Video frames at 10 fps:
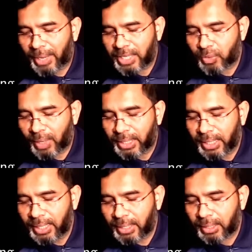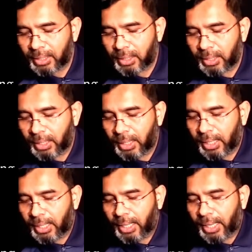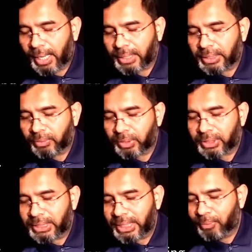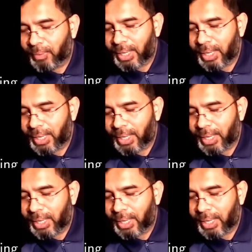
HY there and you know T